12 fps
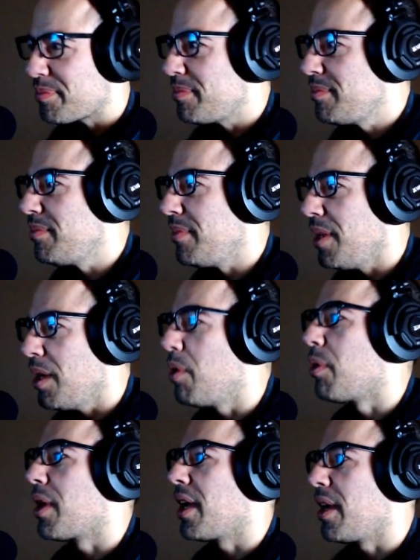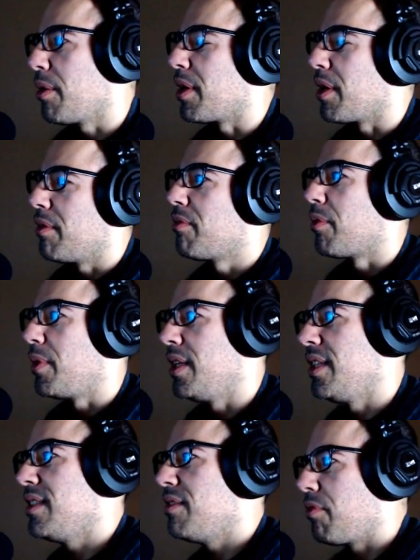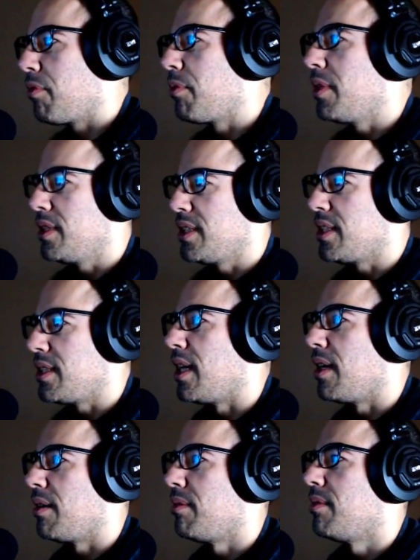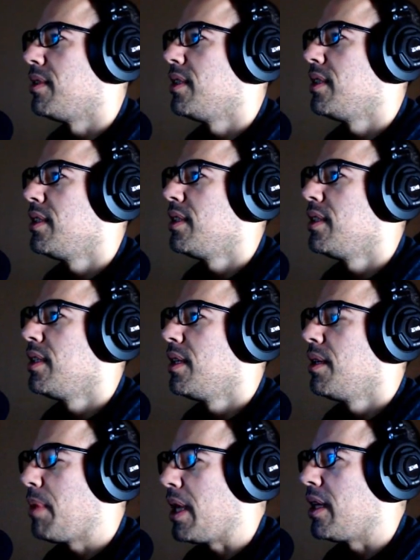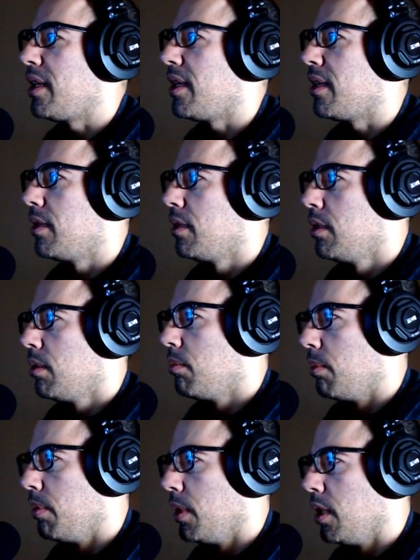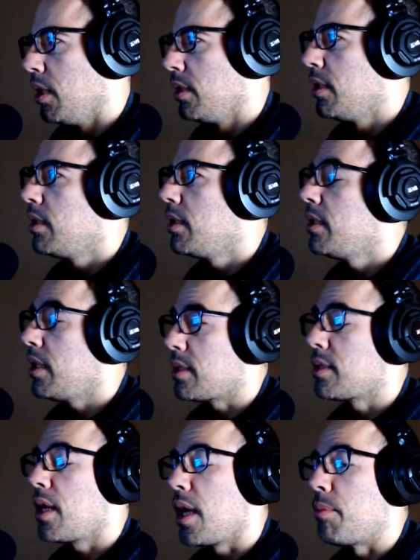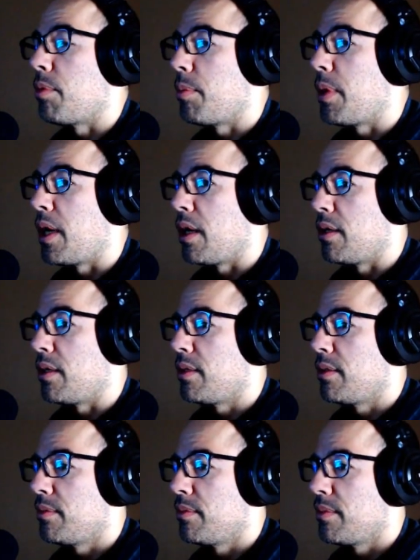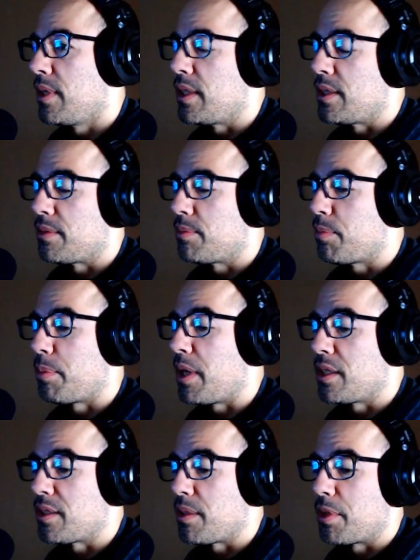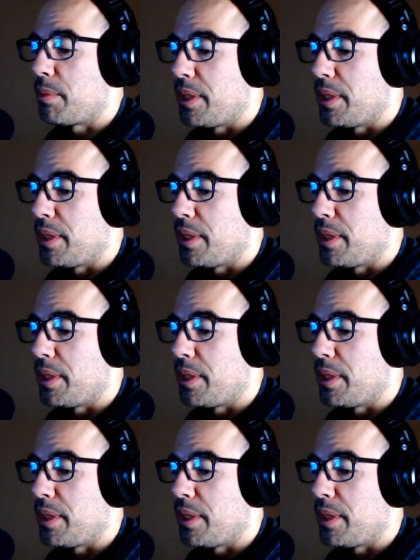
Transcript: Okay, here we go. For realsies now. Bandon, yeah. Prepared. Yes, I am prepared. As prepared as I'm gonna be.